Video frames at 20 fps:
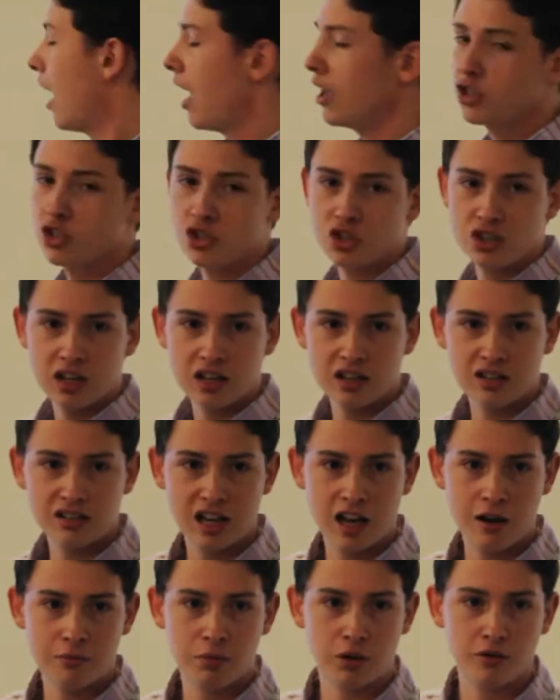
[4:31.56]
And it's just an
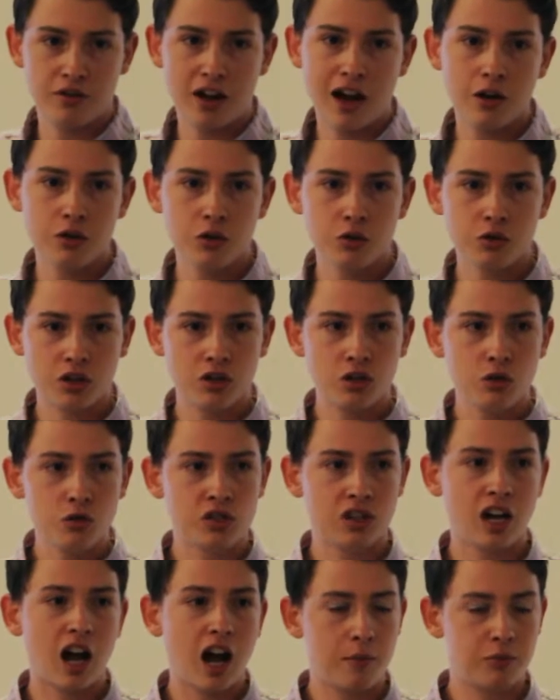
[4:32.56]
example of how you can
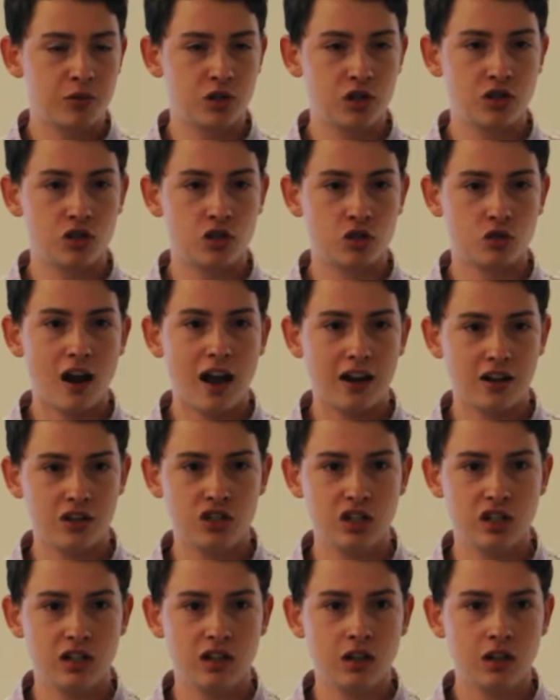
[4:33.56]
use an option
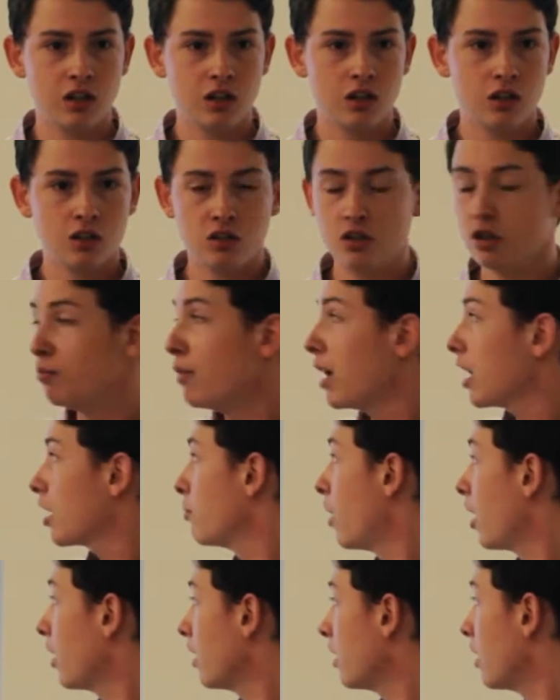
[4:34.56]
strategy to make
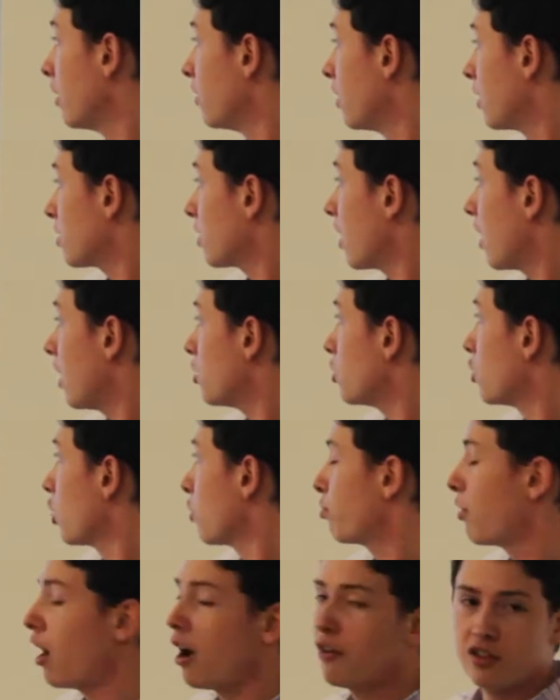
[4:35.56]
money. In this case,
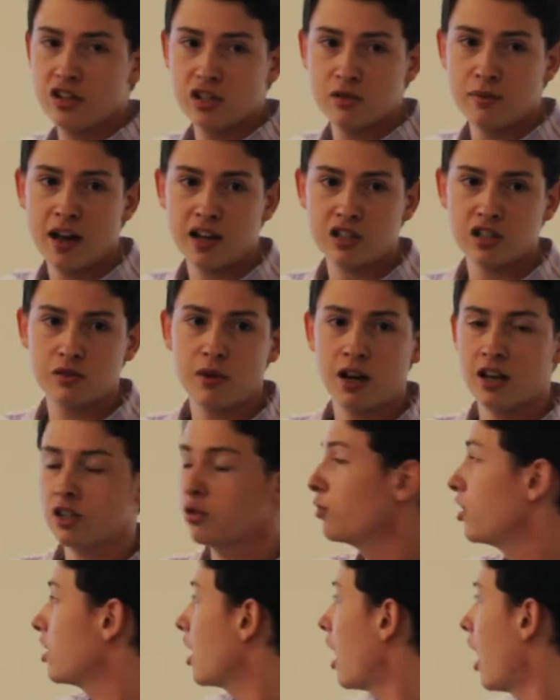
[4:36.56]
your profit is maximized